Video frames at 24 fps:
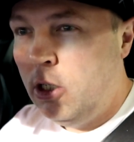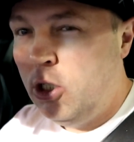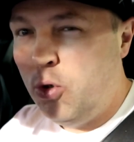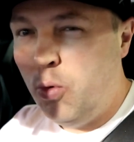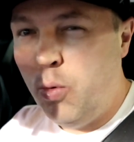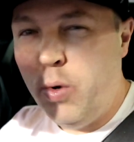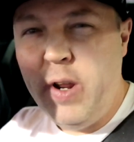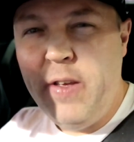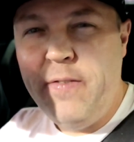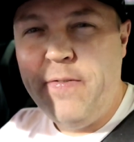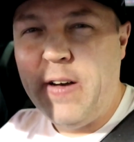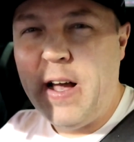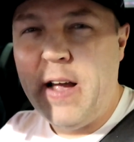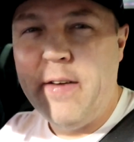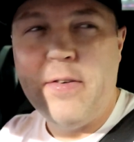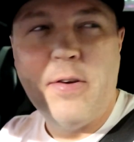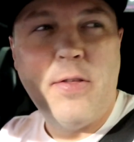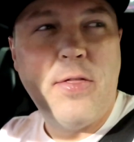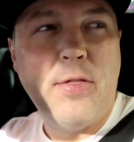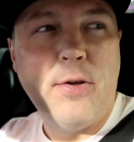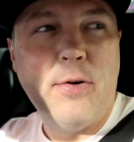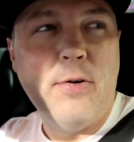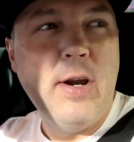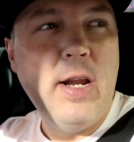25
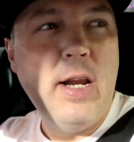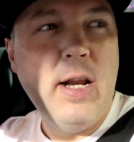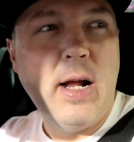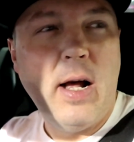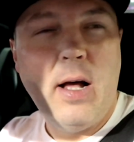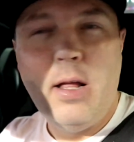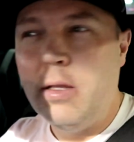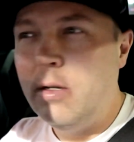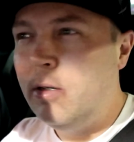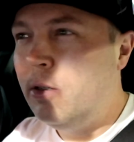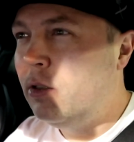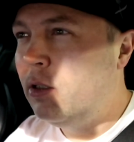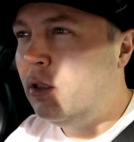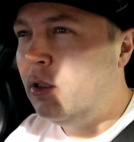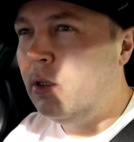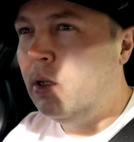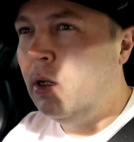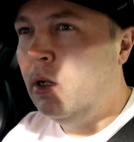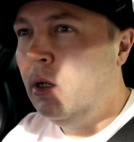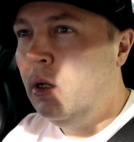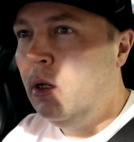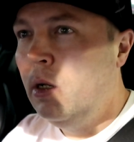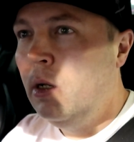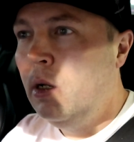or 30
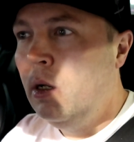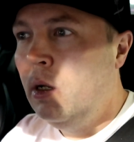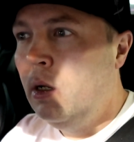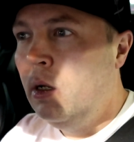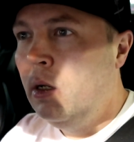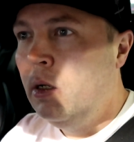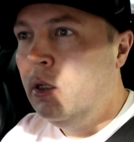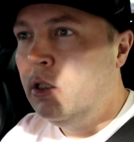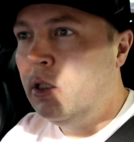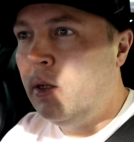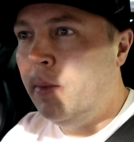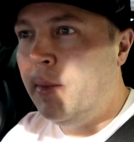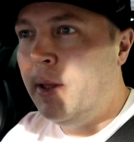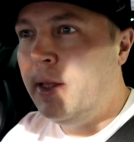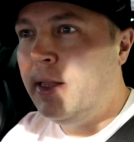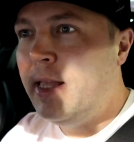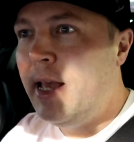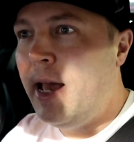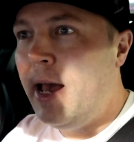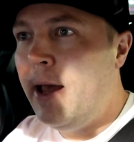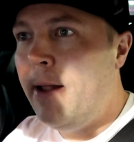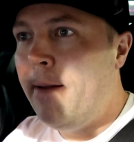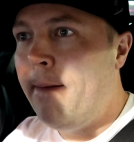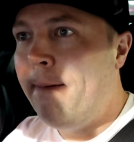dollars, something like
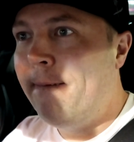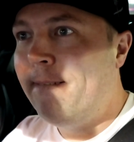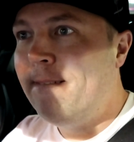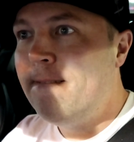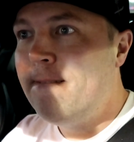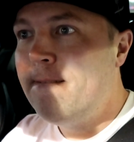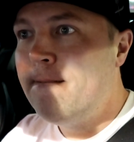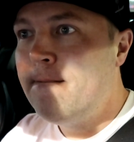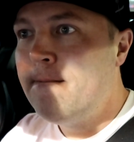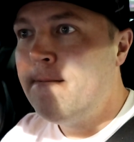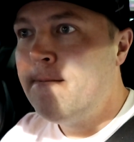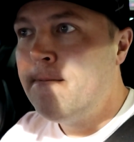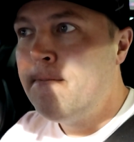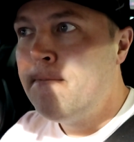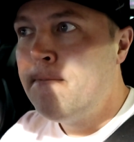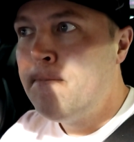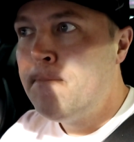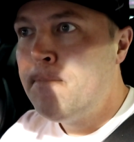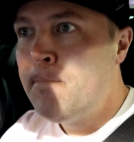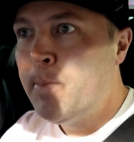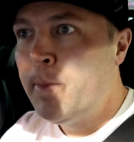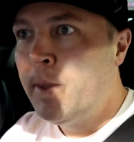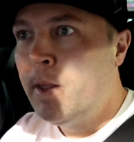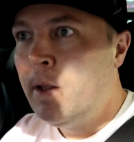that.
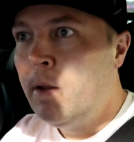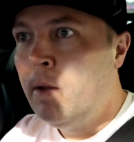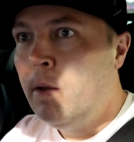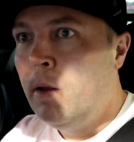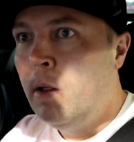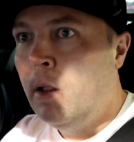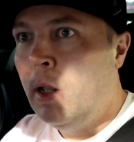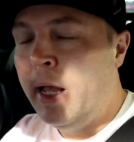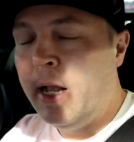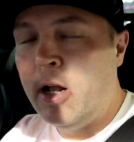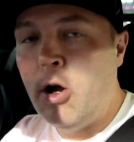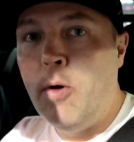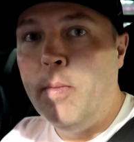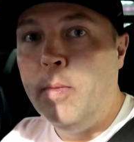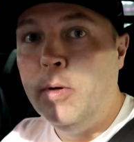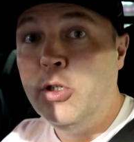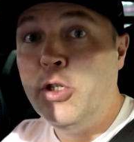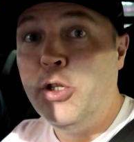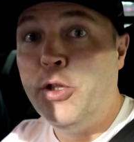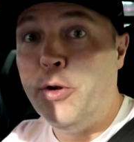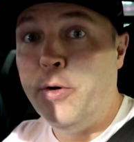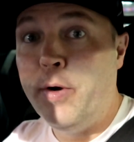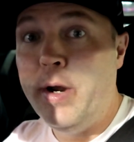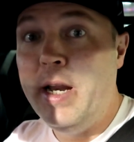Like
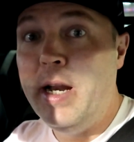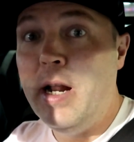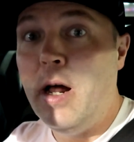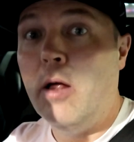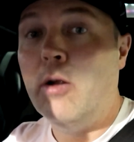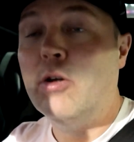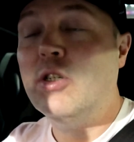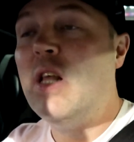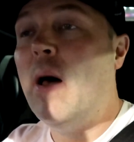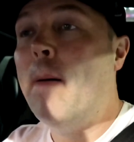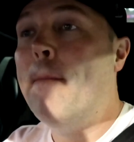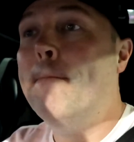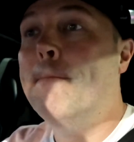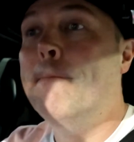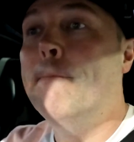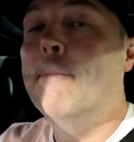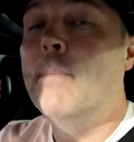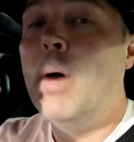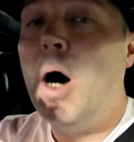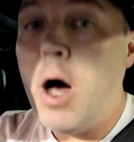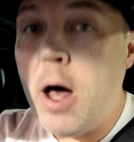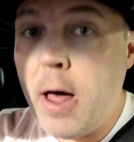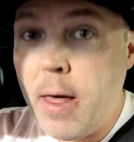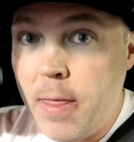almost 30 dollars a
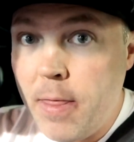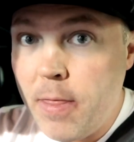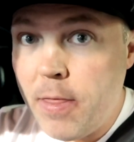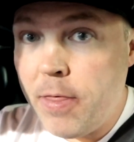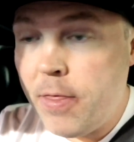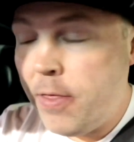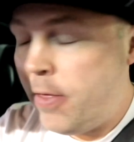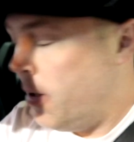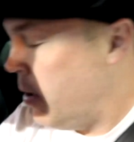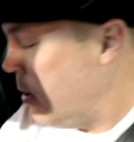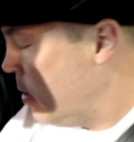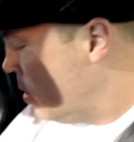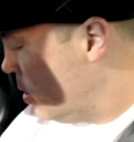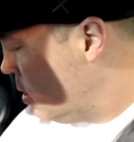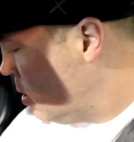month.